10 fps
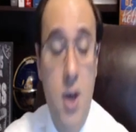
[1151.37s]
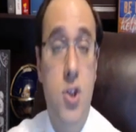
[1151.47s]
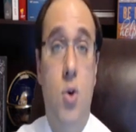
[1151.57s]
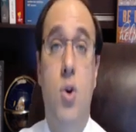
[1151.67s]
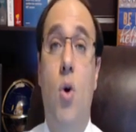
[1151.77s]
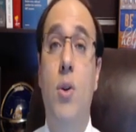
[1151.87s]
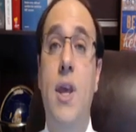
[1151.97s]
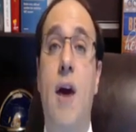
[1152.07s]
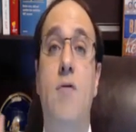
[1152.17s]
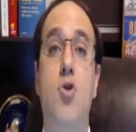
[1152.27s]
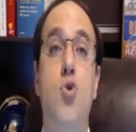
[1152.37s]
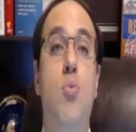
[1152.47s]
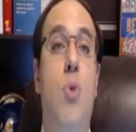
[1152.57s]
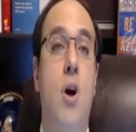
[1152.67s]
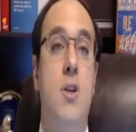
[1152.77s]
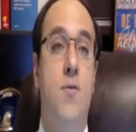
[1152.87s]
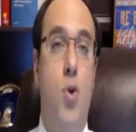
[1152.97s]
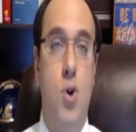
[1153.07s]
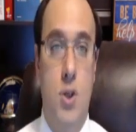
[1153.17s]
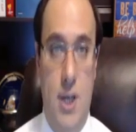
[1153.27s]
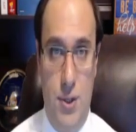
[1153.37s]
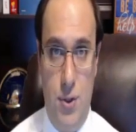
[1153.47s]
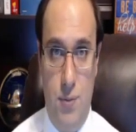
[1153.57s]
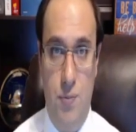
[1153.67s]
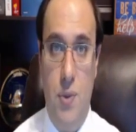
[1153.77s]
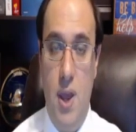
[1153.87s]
So you only have two parts for your test.